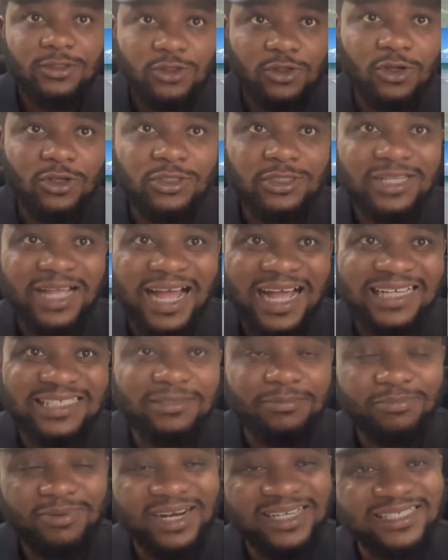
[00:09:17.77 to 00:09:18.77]
Just
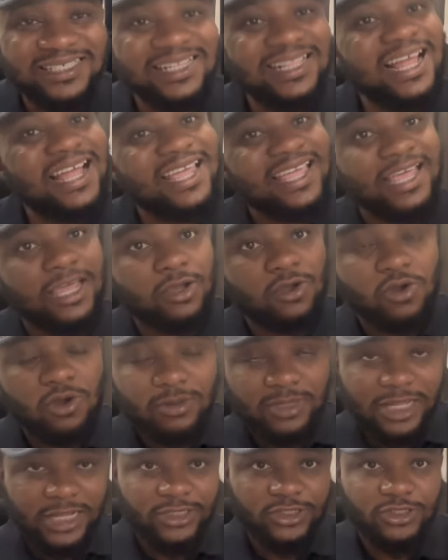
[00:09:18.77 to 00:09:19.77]
as Brazilian hair
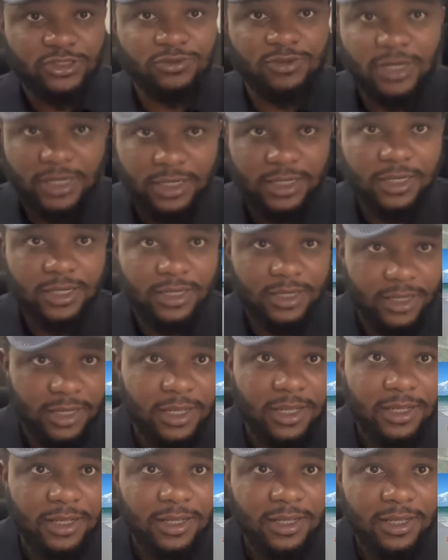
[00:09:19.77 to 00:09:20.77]
come Nigeria,
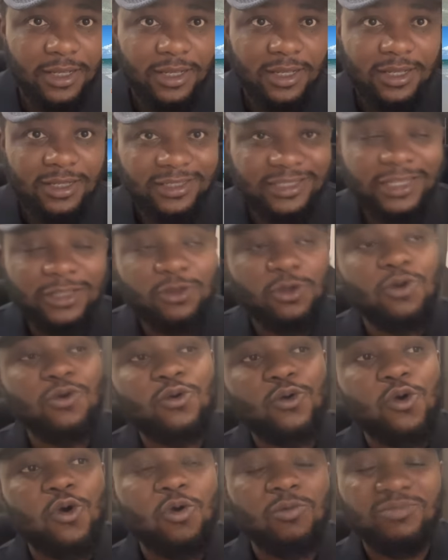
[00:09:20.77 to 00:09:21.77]
they
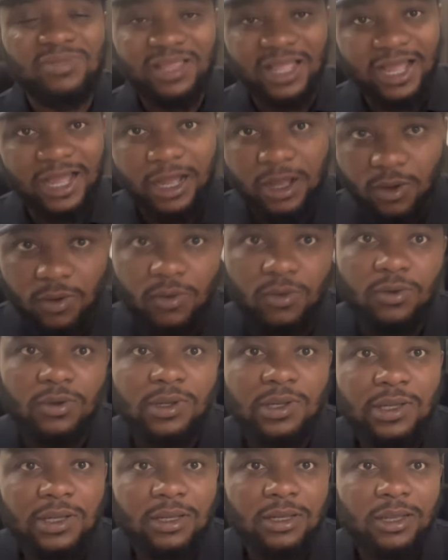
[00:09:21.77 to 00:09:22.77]
don't come now.
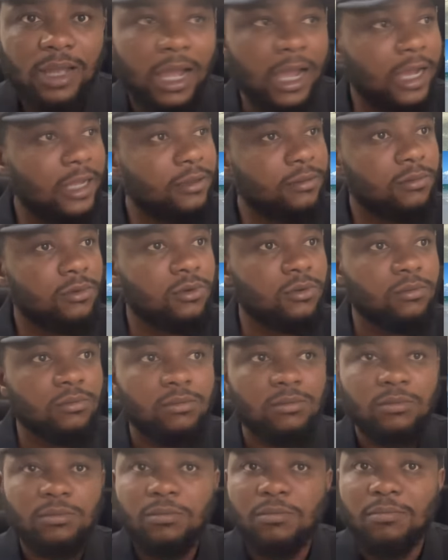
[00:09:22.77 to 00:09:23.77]
And
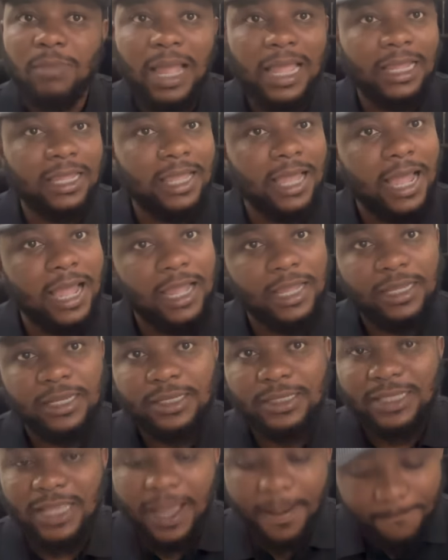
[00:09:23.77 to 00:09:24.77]
my guy,
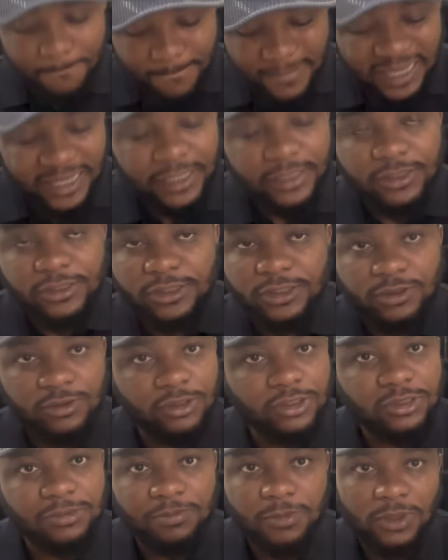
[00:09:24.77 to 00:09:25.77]
they are making
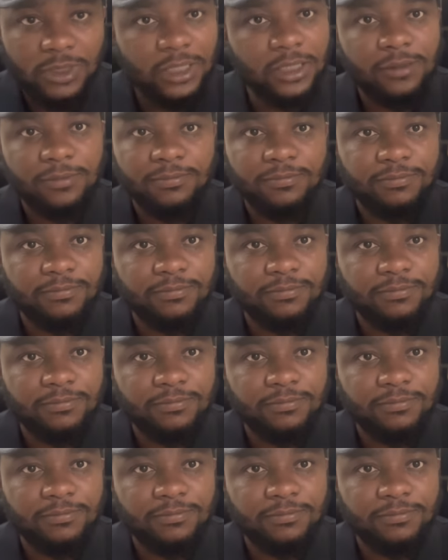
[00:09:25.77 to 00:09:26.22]
serious money.